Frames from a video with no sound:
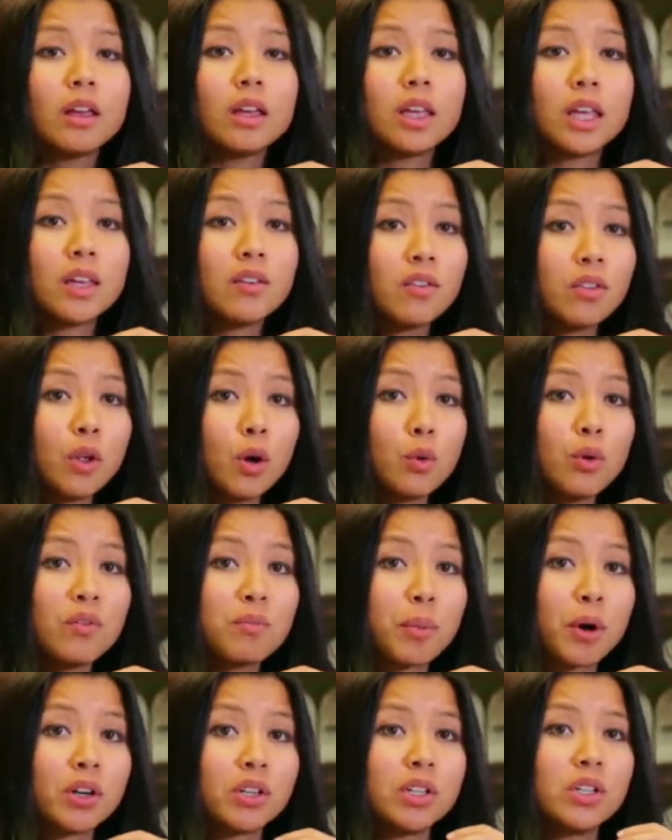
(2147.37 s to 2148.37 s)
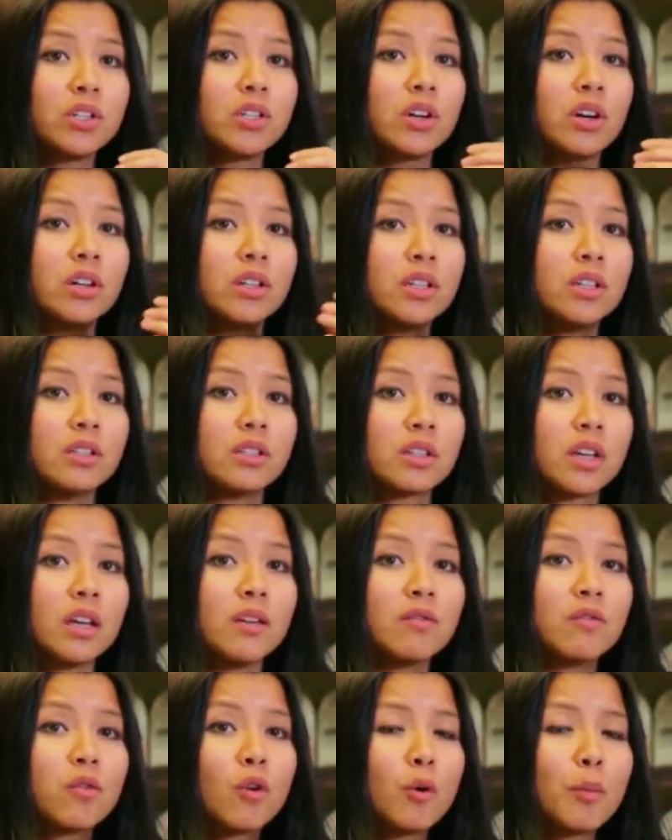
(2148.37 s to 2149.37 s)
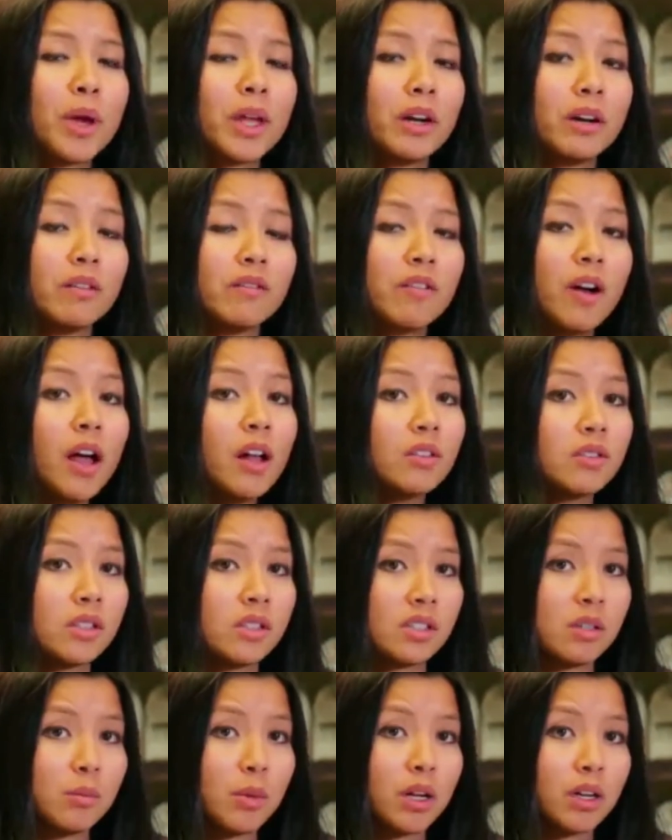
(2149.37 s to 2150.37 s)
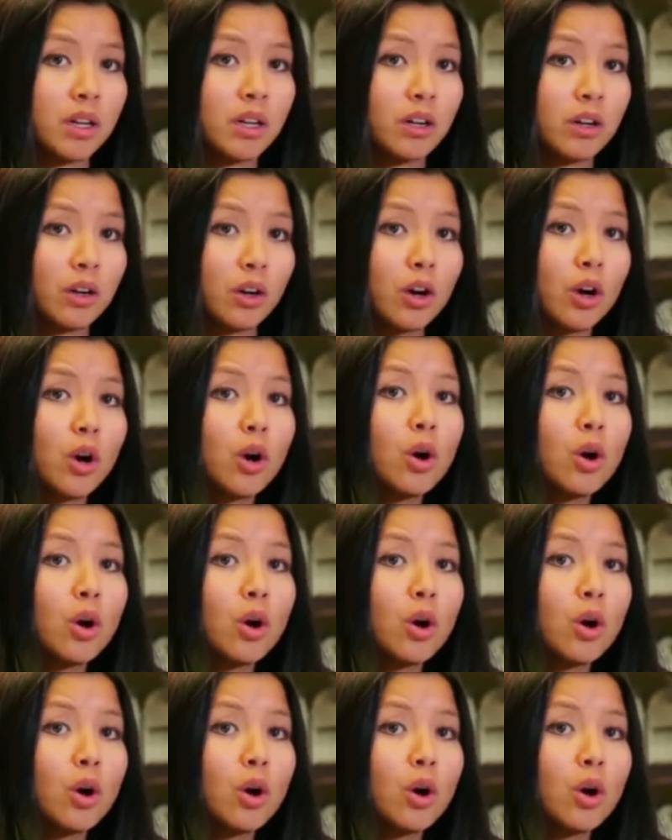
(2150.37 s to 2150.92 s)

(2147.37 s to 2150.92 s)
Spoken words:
Even though we've partitioned our disk and formatted a file system on here,